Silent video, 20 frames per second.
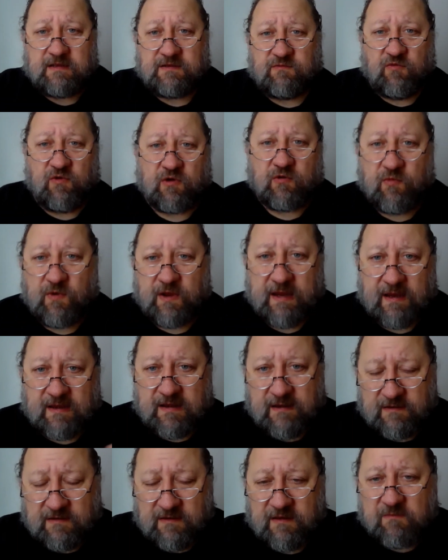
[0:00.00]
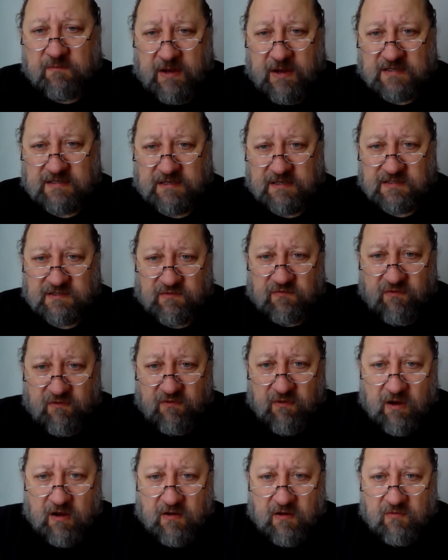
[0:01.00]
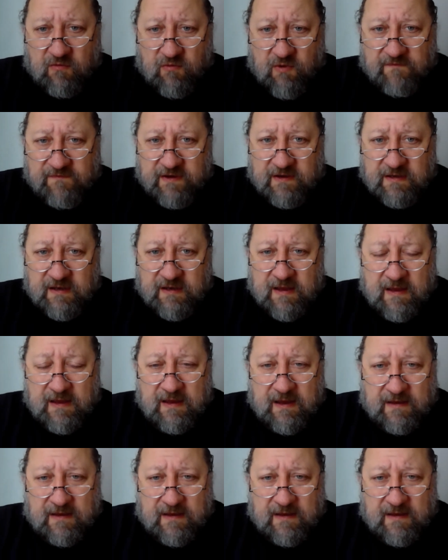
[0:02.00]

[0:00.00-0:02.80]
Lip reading: where we get into the basics of Revit,